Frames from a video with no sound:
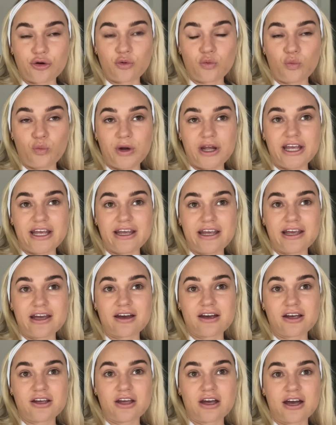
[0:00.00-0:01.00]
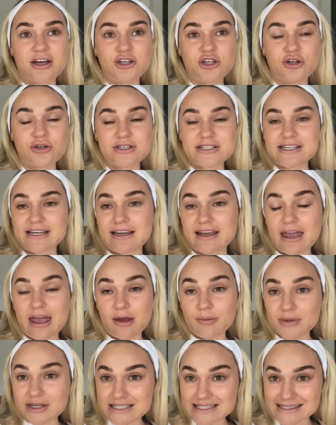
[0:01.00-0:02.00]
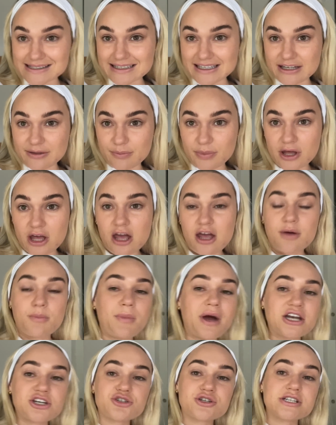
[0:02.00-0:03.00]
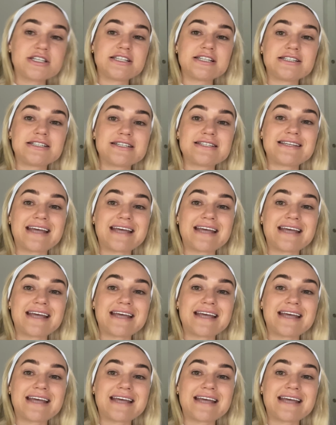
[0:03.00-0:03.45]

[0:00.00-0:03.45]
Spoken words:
we are using Emma Sleep mattresses